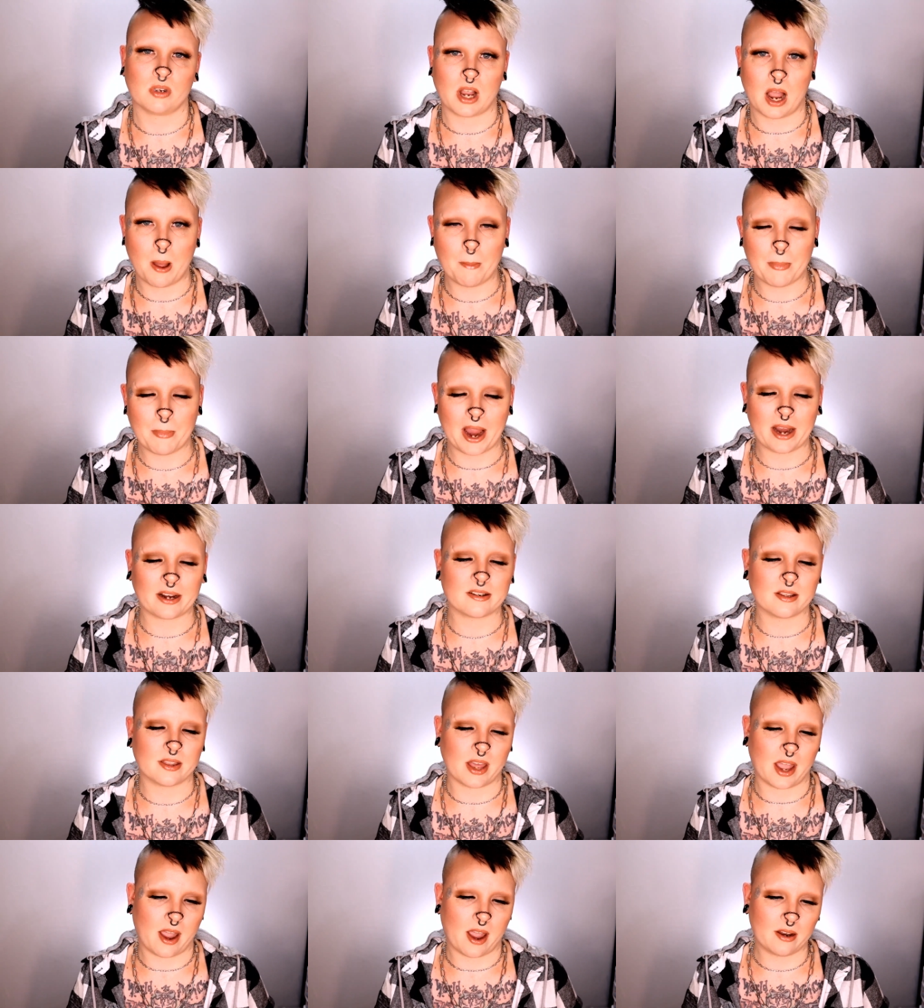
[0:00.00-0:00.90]
got back
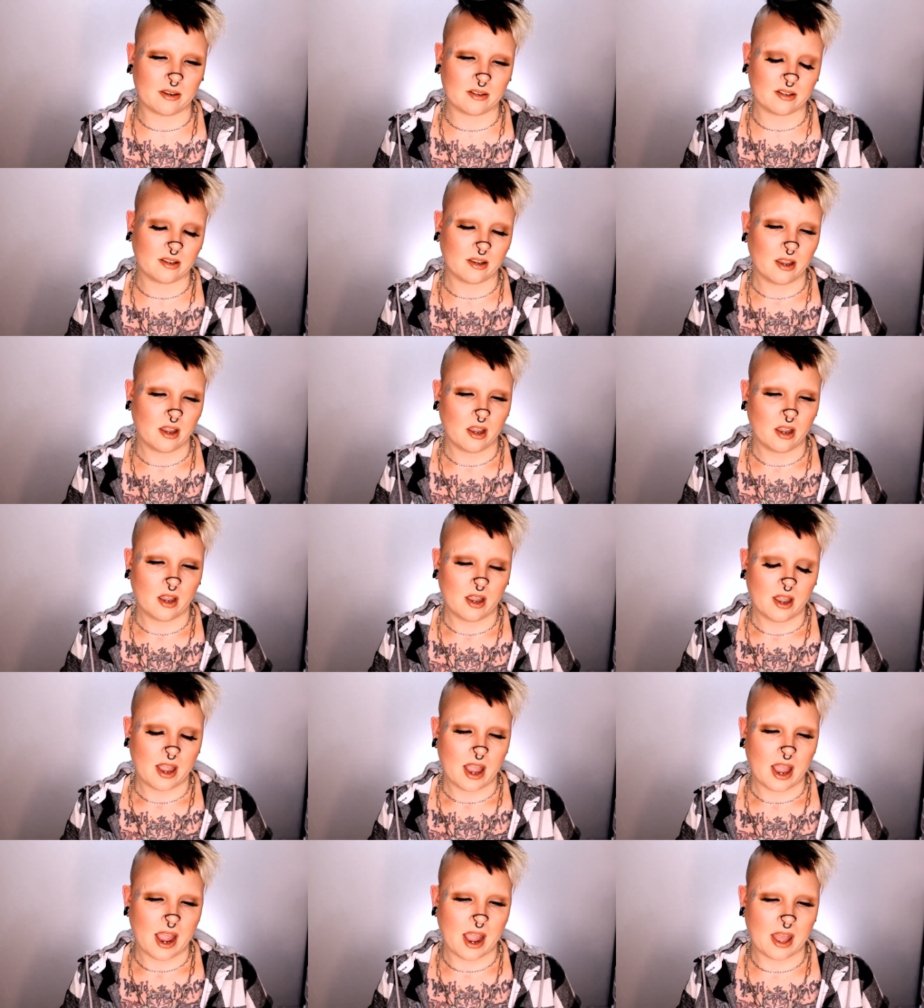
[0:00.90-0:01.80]
to that.
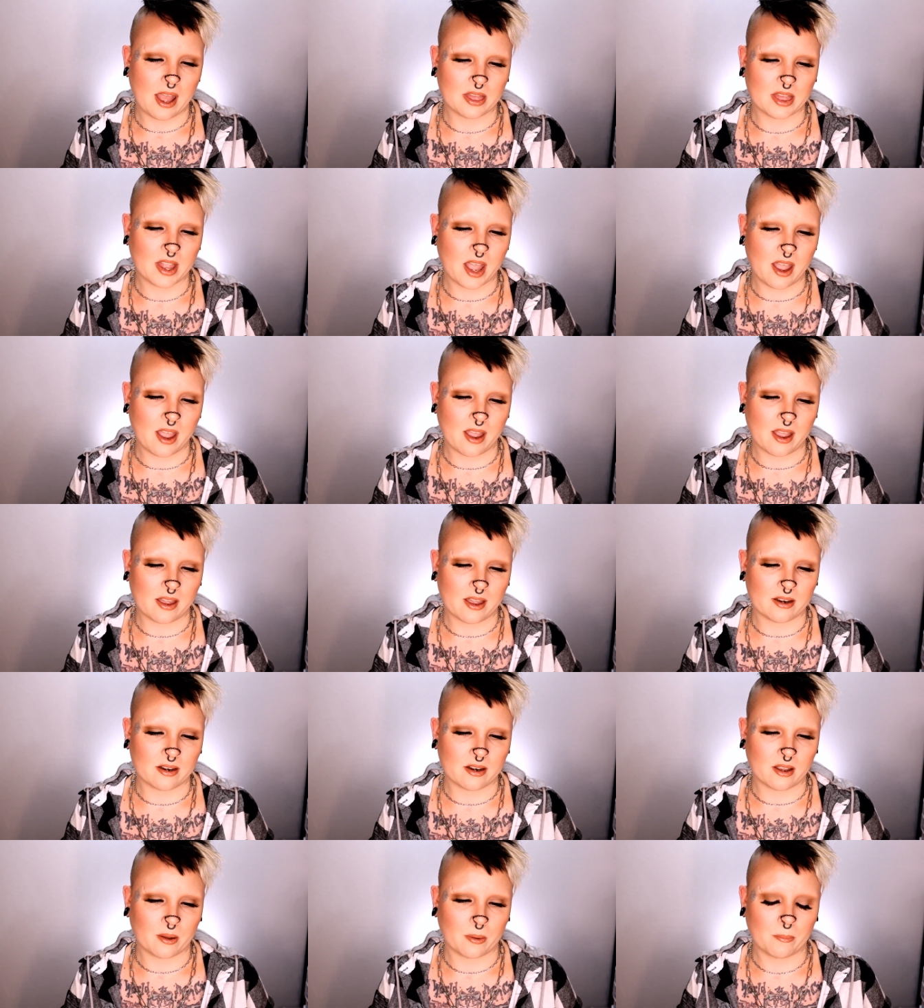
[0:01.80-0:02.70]
And
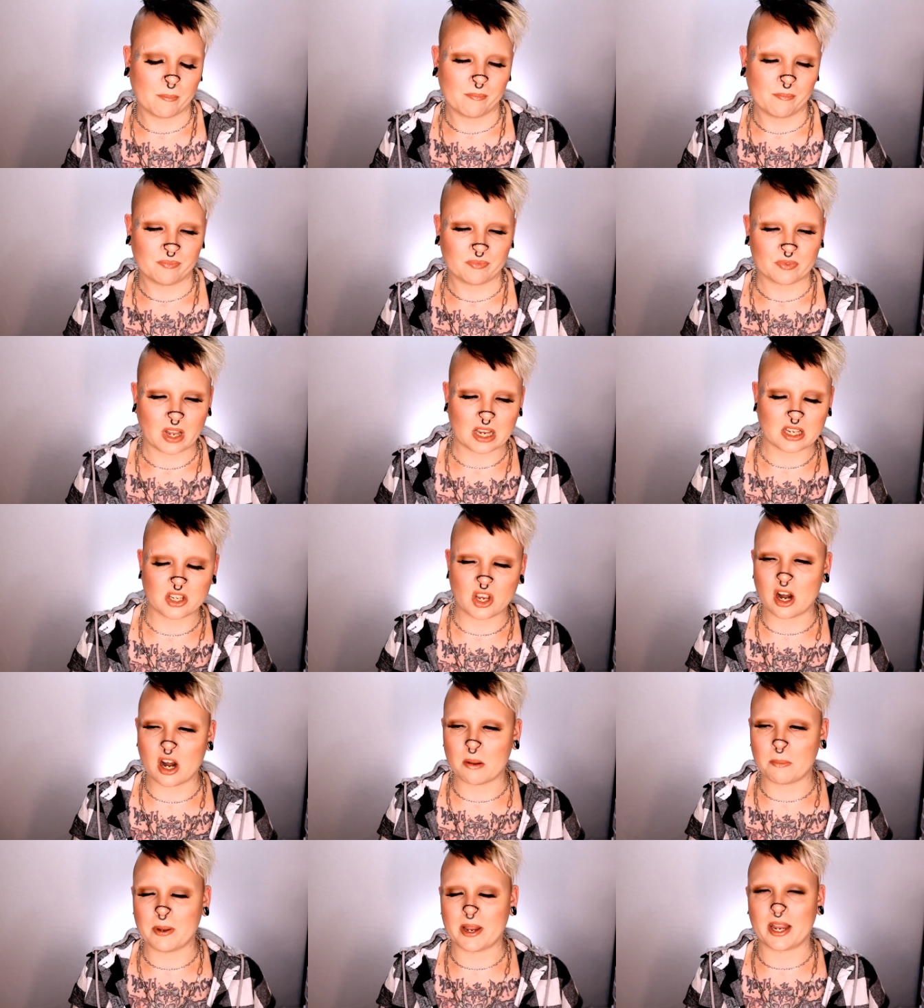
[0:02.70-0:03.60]
then I
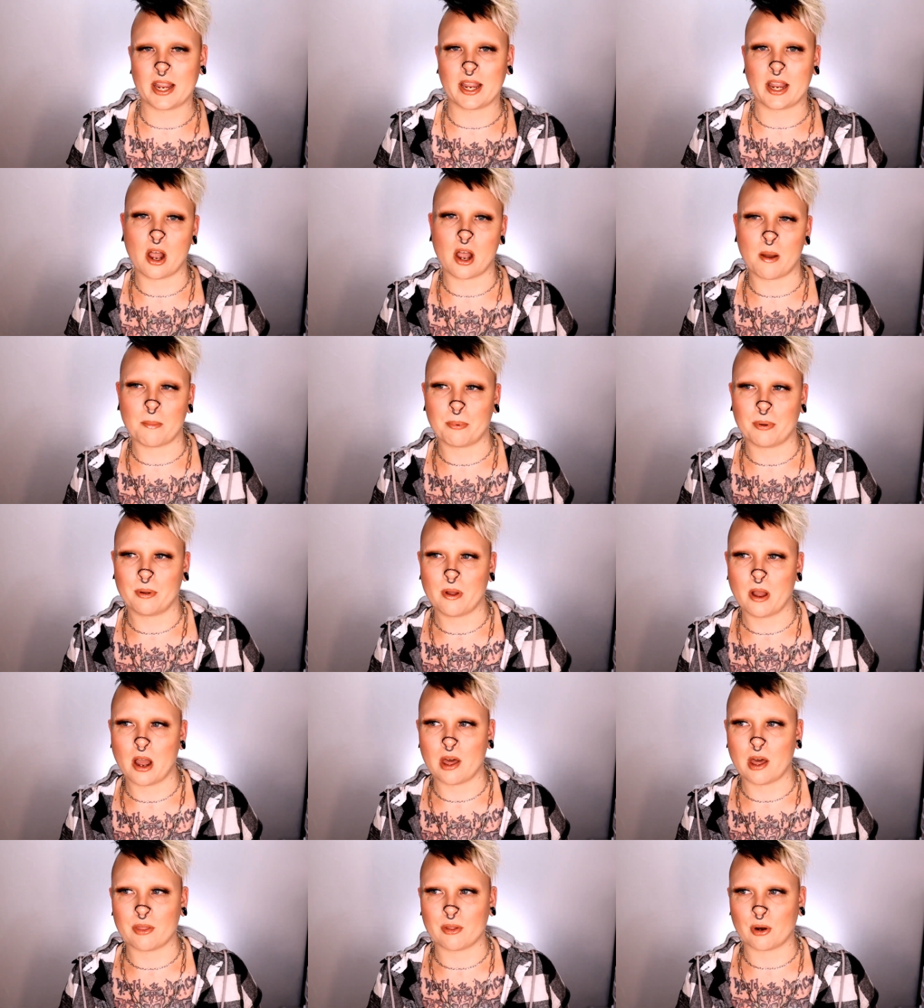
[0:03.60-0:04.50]
started picking up
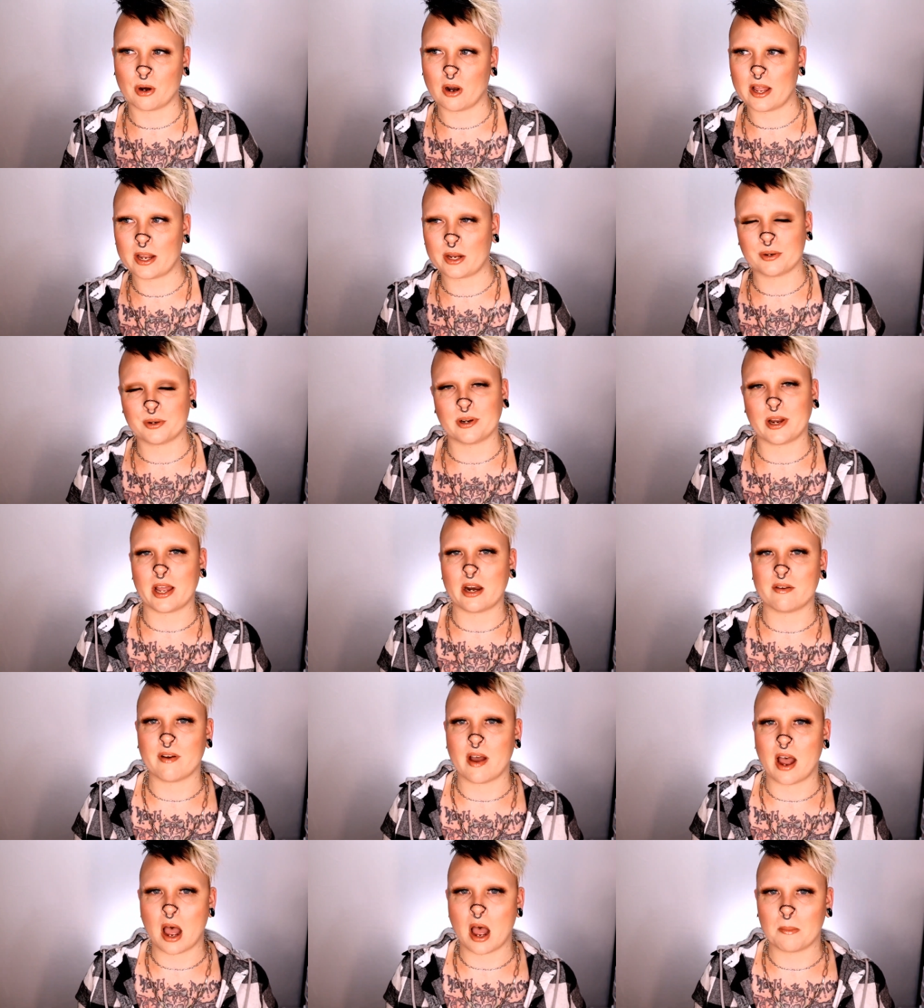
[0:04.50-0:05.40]
other
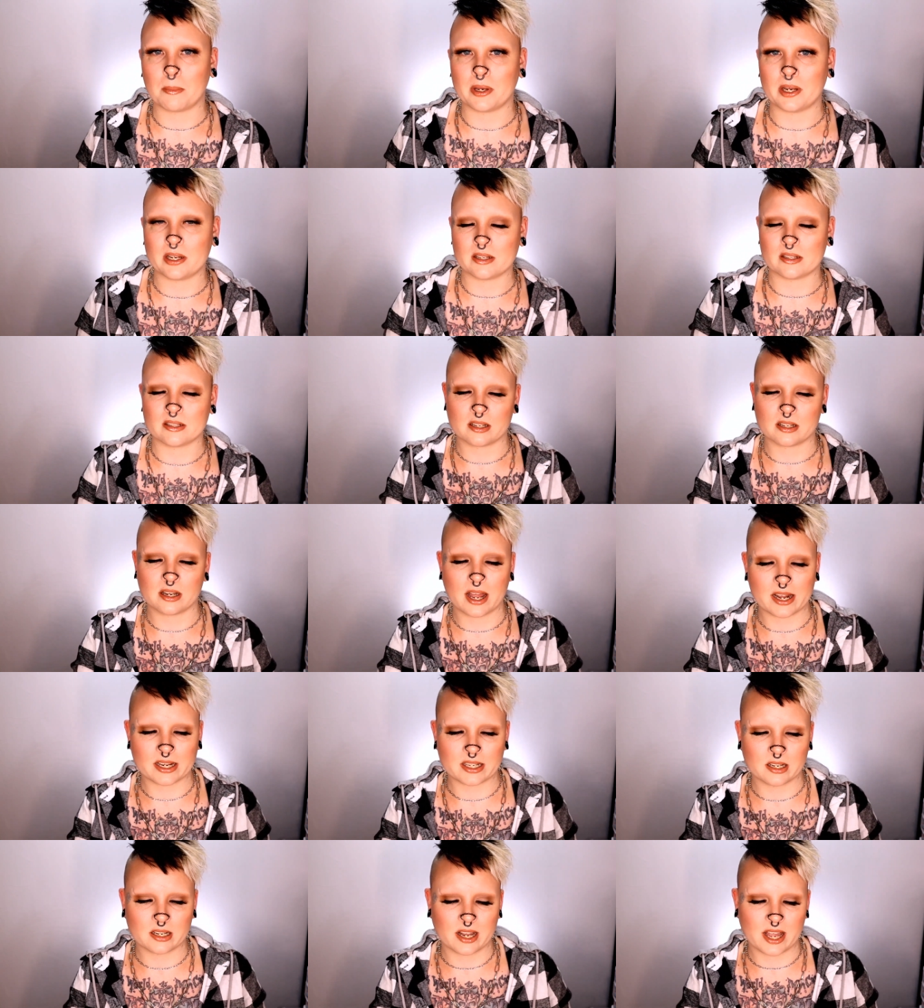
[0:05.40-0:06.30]
creative hobbies,
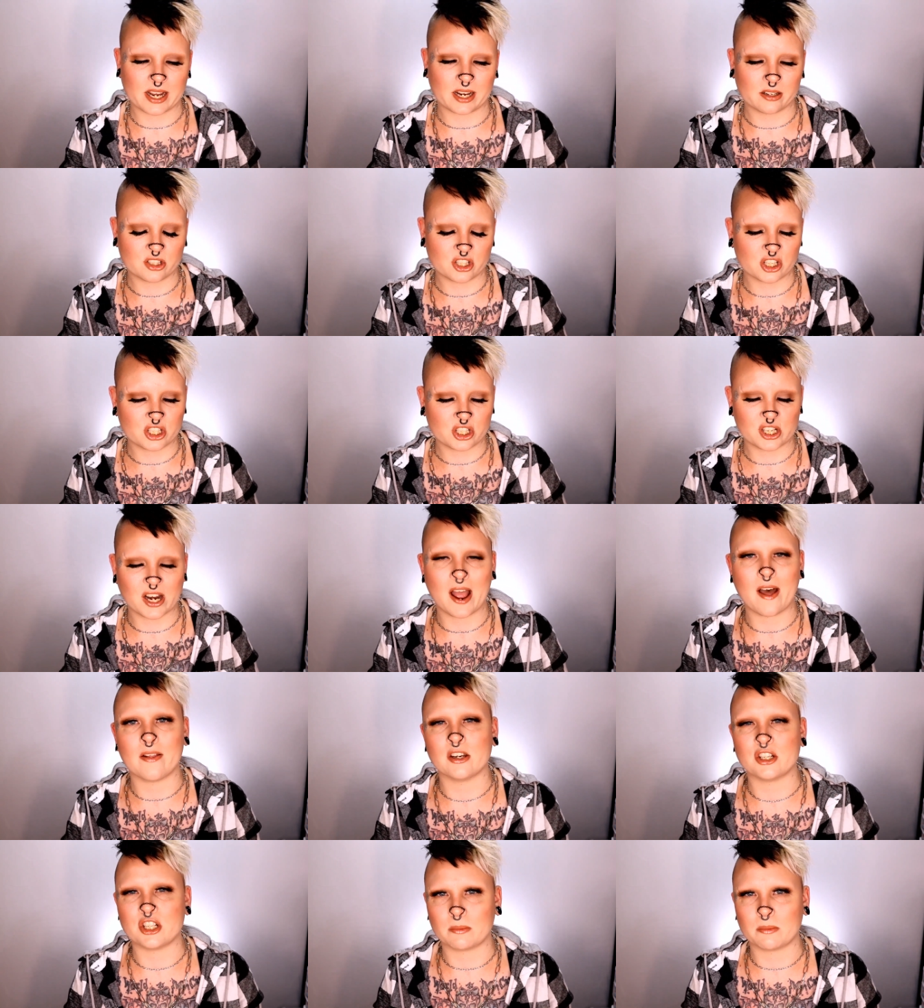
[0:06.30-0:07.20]
just
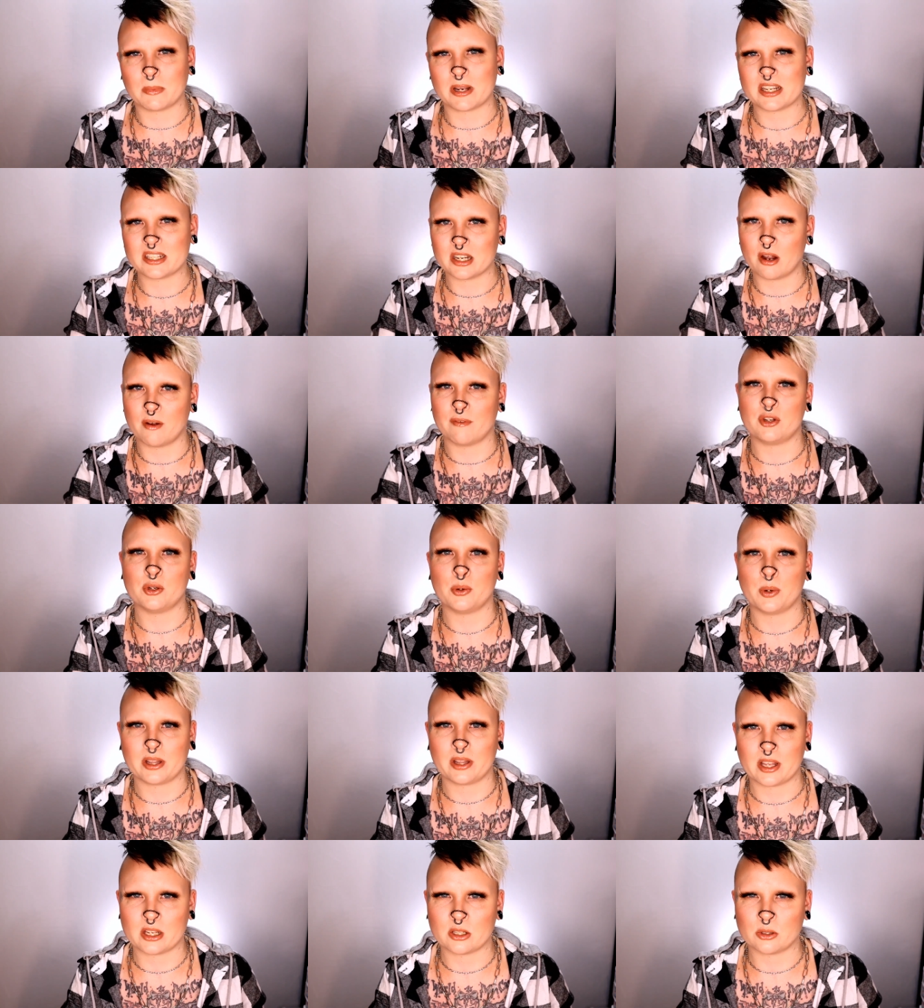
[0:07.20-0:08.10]
challenging myself,
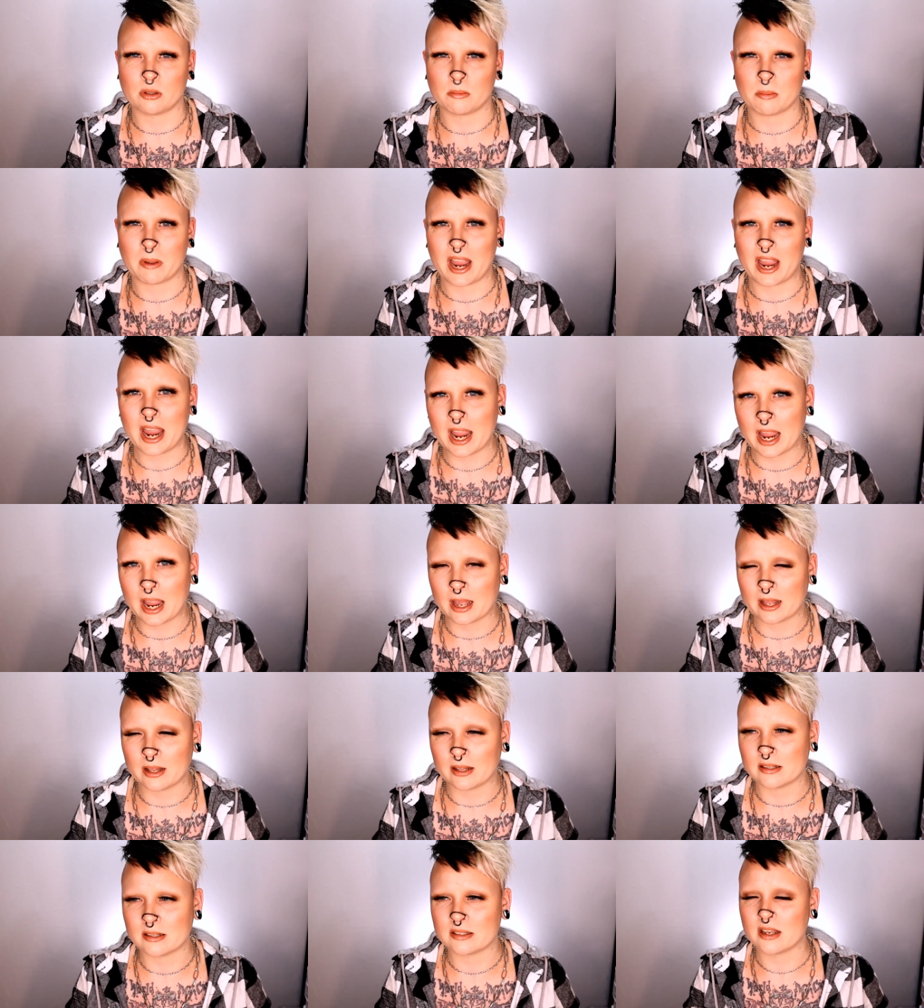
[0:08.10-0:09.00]
doing things with my
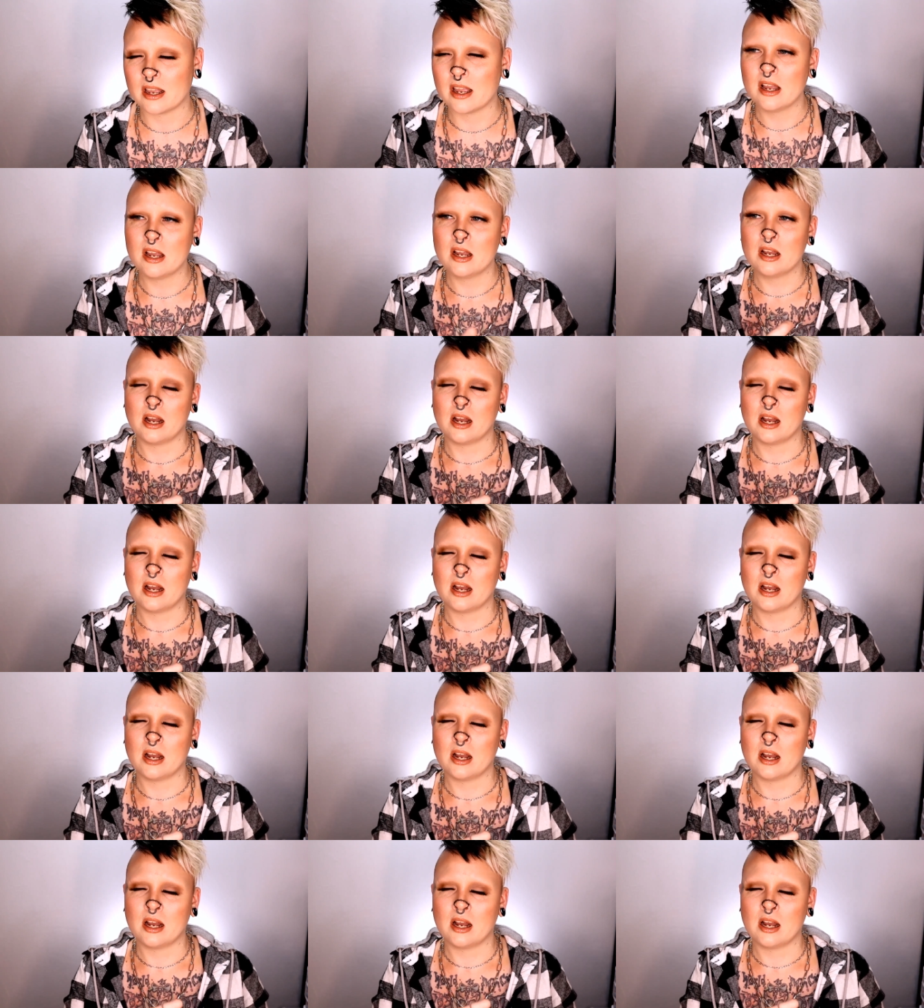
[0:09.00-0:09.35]
hands,